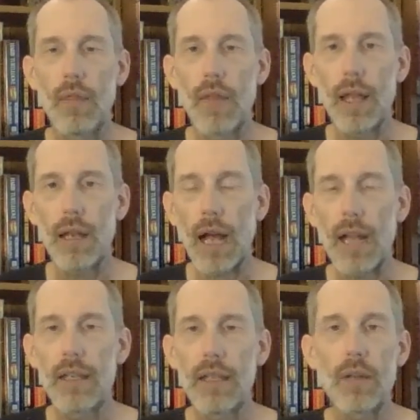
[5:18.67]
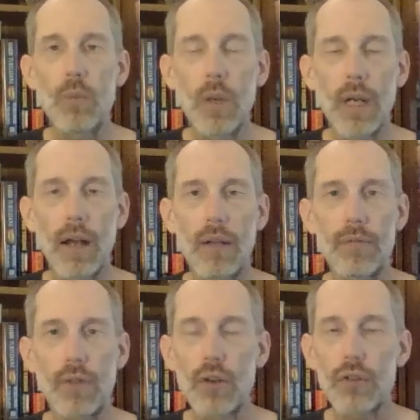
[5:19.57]
that I did when I
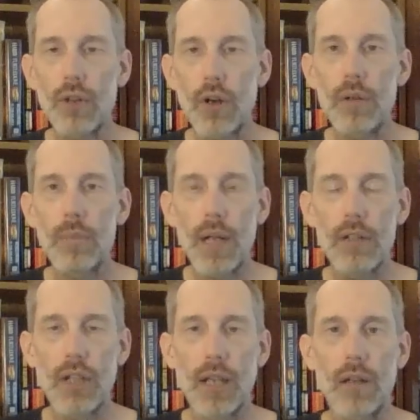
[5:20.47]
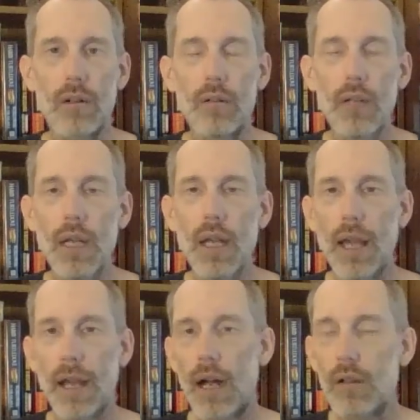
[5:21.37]
first started my channel,
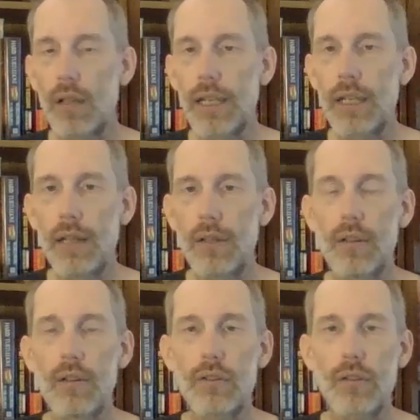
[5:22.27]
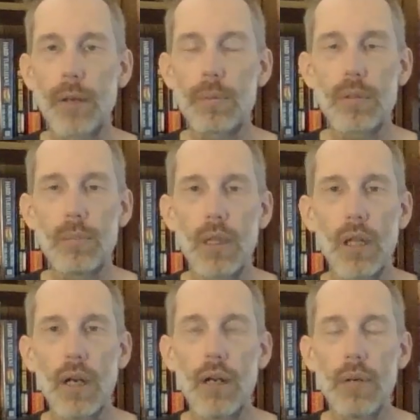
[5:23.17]
and I'll link it in the description
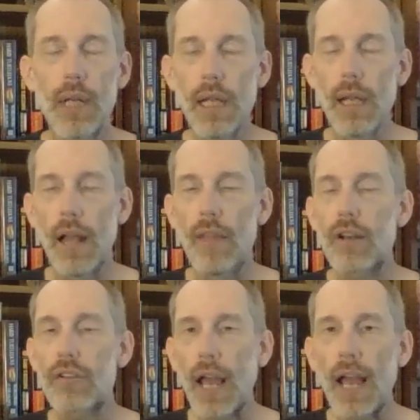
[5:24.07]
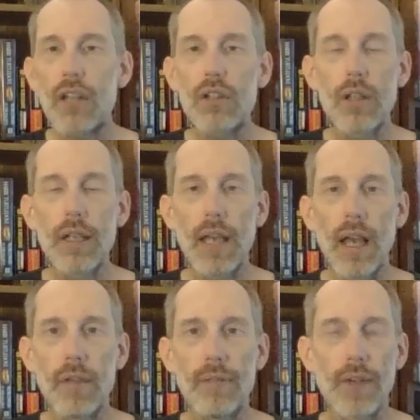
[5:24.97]
below. And there's actually
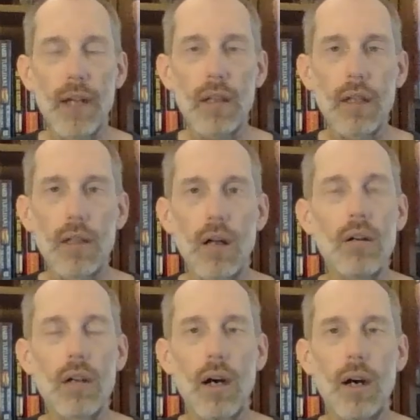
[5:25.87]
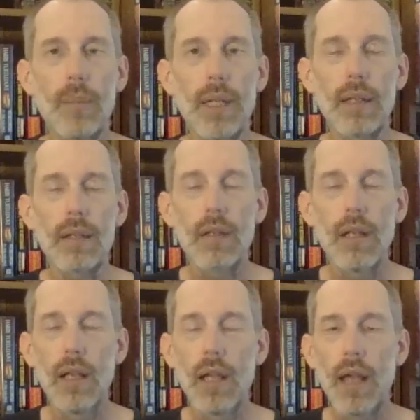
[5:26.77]
a fairly long comment
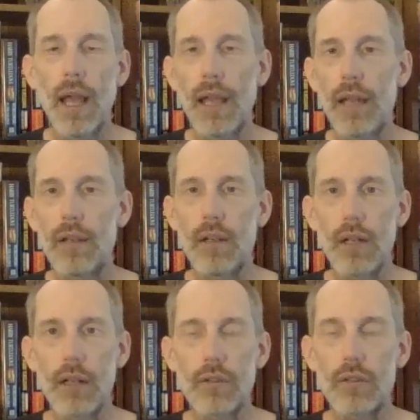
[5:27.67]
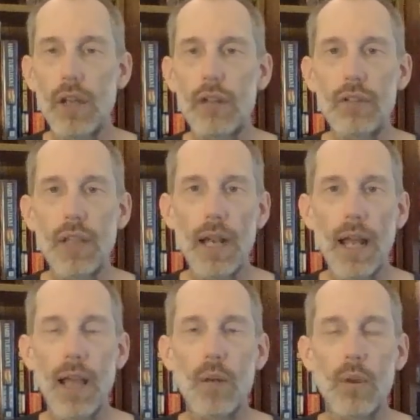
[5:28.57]
and uh, a discussion that I
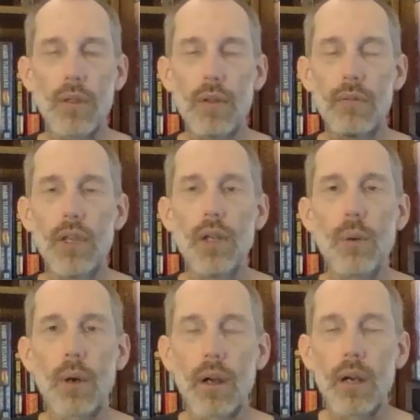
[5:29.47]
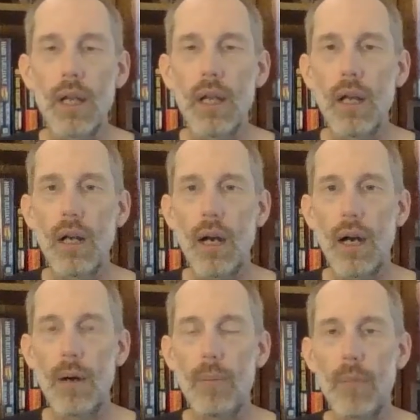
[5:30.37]
had with a viewer
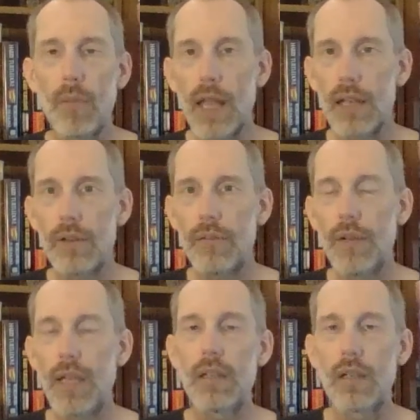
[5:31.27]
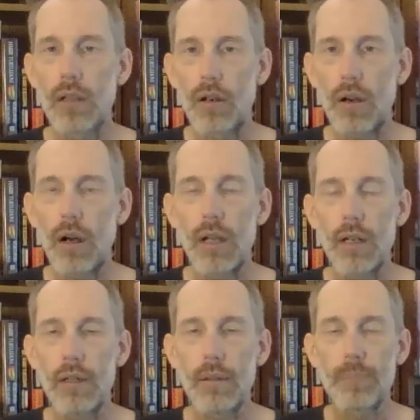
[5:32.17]
um, that defended
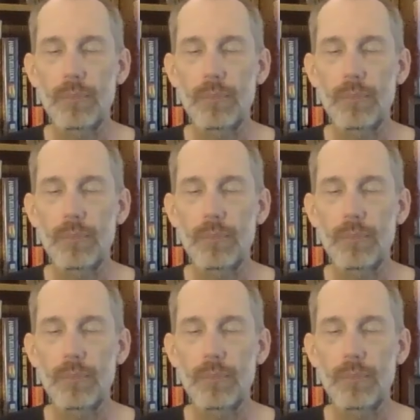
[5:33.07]
Laurana.